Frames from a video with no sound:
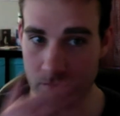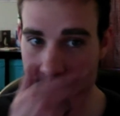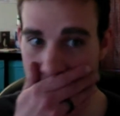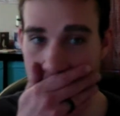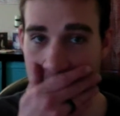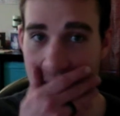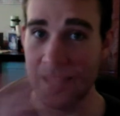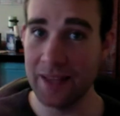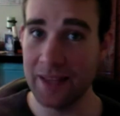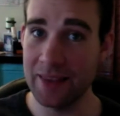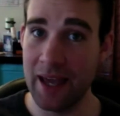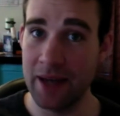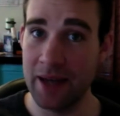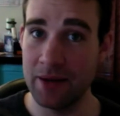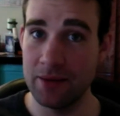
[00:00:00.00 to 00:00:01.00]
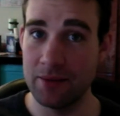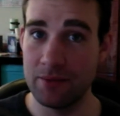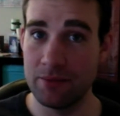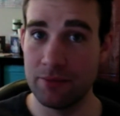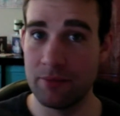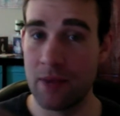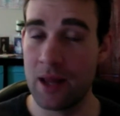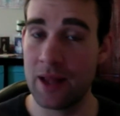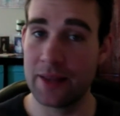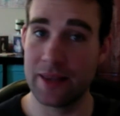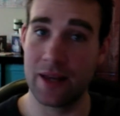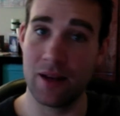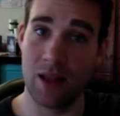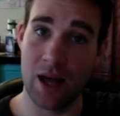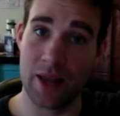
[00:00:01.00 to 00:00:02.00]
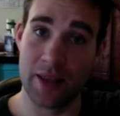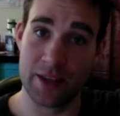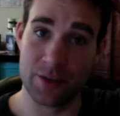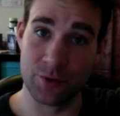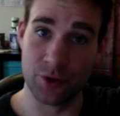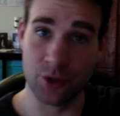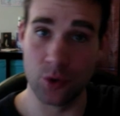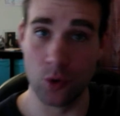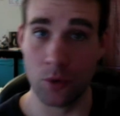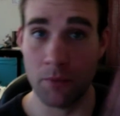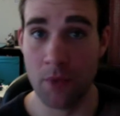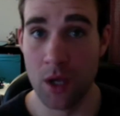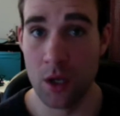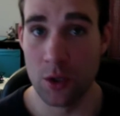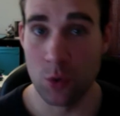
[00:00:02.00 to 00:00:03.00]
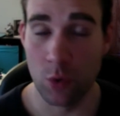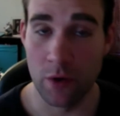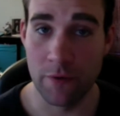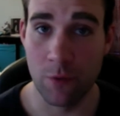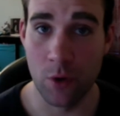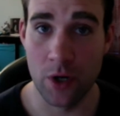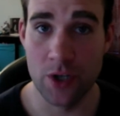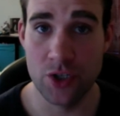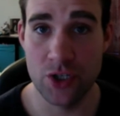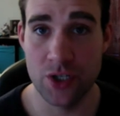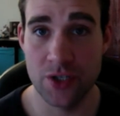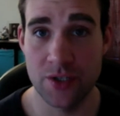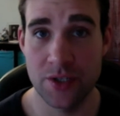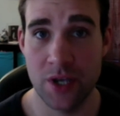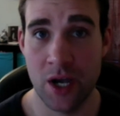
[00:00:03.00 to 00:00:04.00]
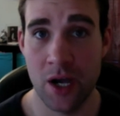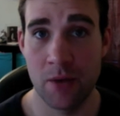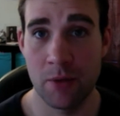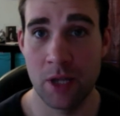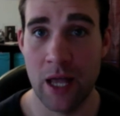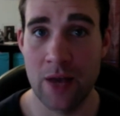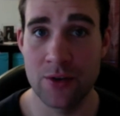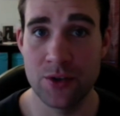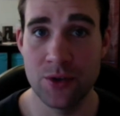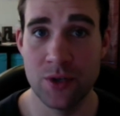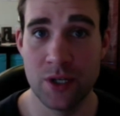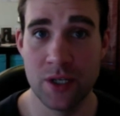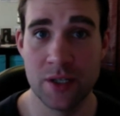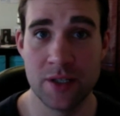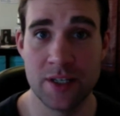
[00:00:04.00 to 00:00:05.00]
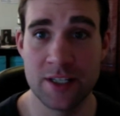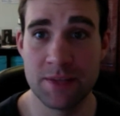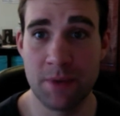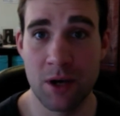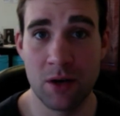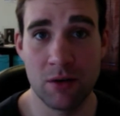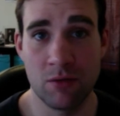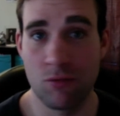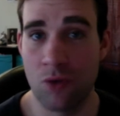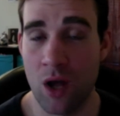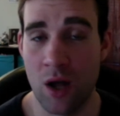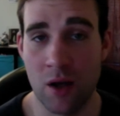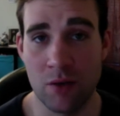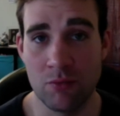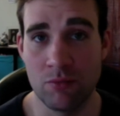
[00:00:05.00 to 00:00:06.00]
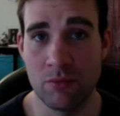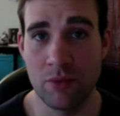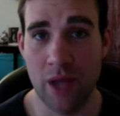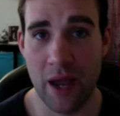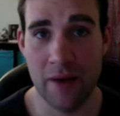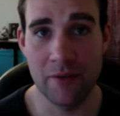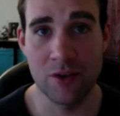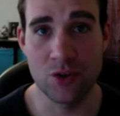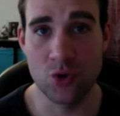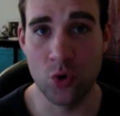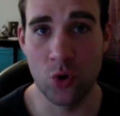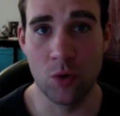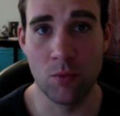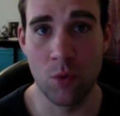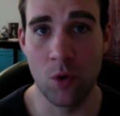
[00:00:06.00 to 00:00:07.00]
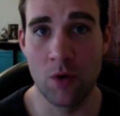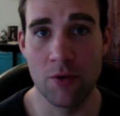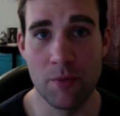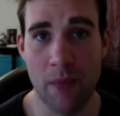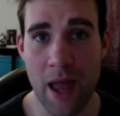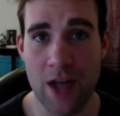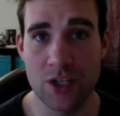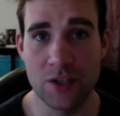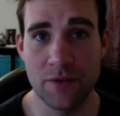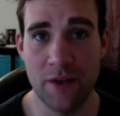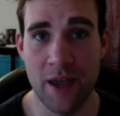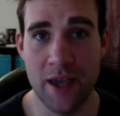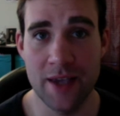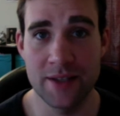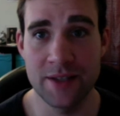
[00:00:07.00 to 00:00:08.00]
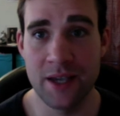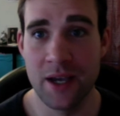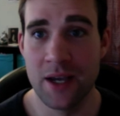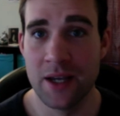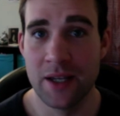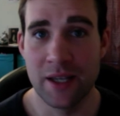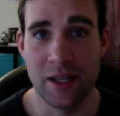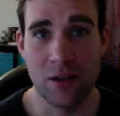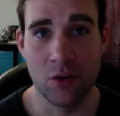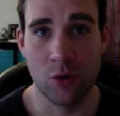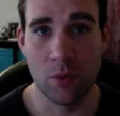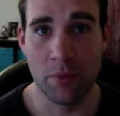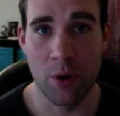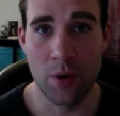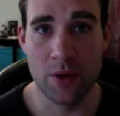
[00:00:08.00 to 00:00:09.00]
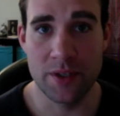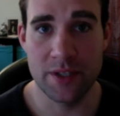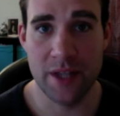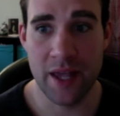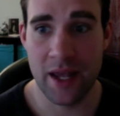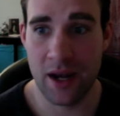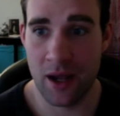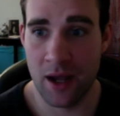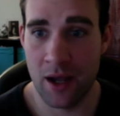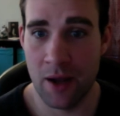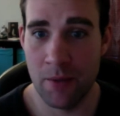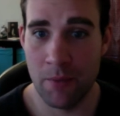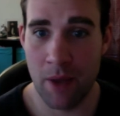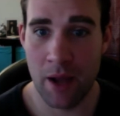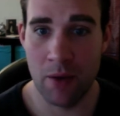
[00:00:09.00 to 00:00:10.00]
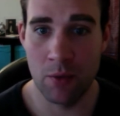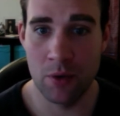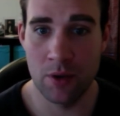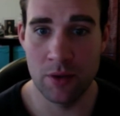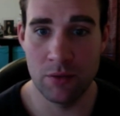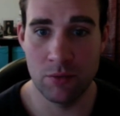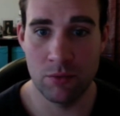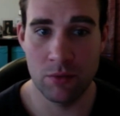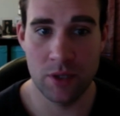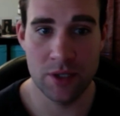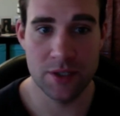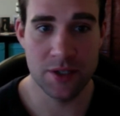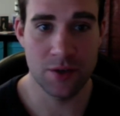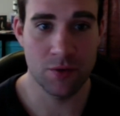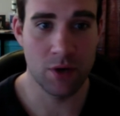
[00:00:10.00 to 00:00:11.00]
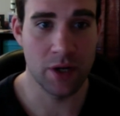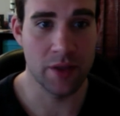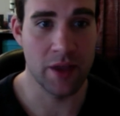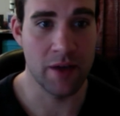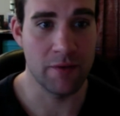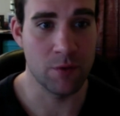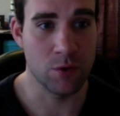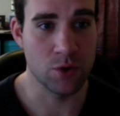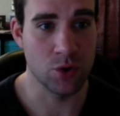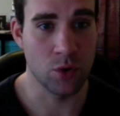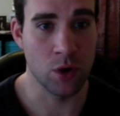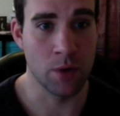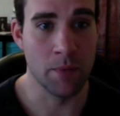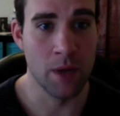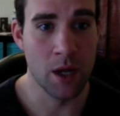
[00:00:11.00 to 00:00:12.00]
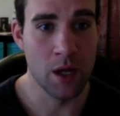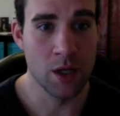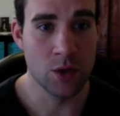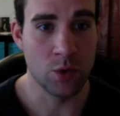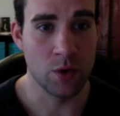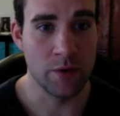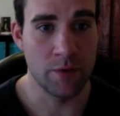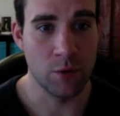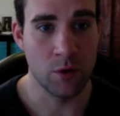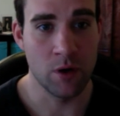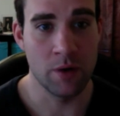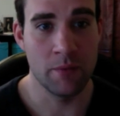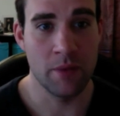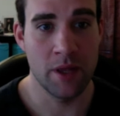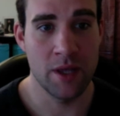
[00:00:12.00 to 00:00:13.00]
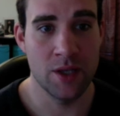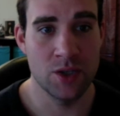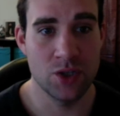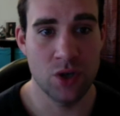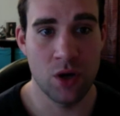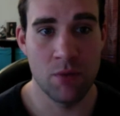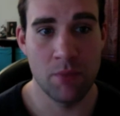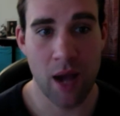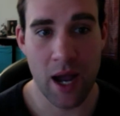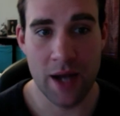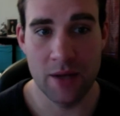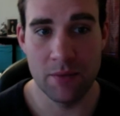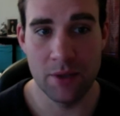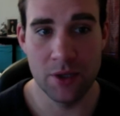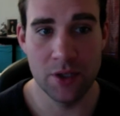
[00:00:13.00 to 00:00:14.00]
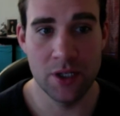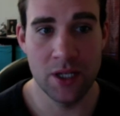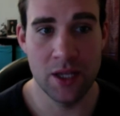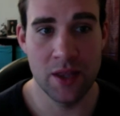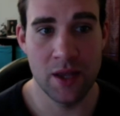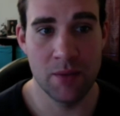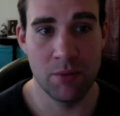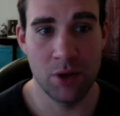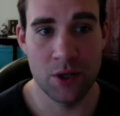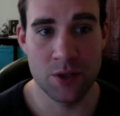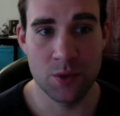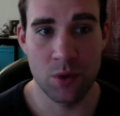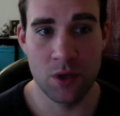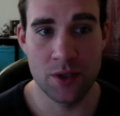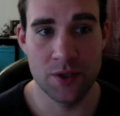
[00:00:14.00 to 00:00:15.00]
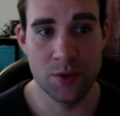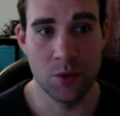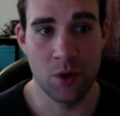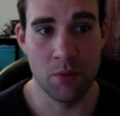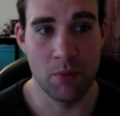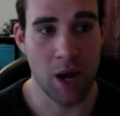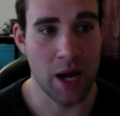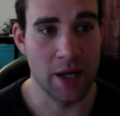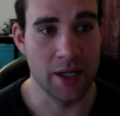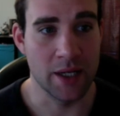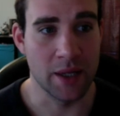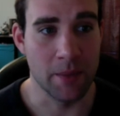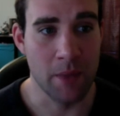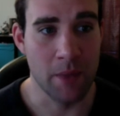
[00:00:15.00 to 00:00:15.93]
I like that. I like that a lot. That's really cool. 24 inches allows you to dispel, kind of control more of the magic phase, get a little bonus to that. I would consider running that for sure. 24-inch unbind ability and then +1 to unbinding.